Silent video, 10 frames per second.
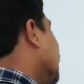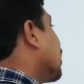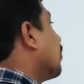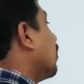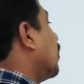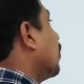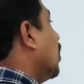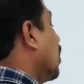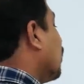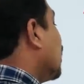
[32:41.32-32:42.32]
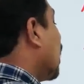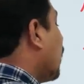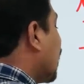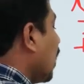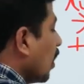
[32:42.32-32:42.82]
is equal to VL
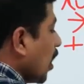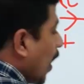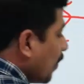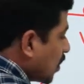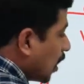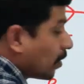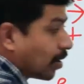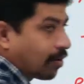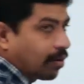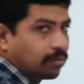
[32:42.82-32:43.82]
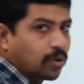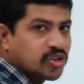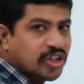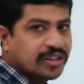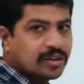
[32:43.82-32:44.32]
by L? Absolutely wrong.
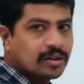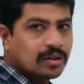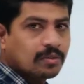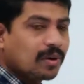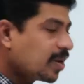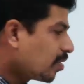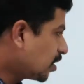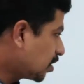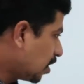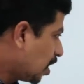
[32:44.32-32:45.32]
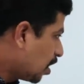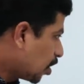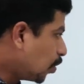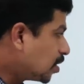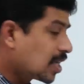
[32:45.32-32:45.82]
Bullshit. Why? Because
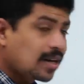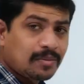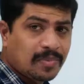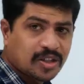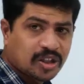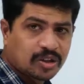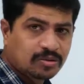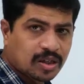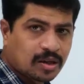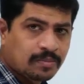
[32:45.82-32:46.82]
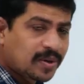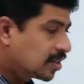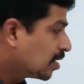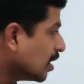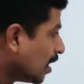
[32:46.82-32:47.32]
units are not
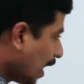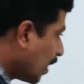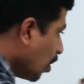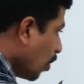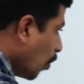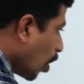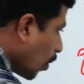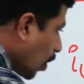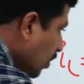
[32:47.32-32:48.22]
matching. And moreover,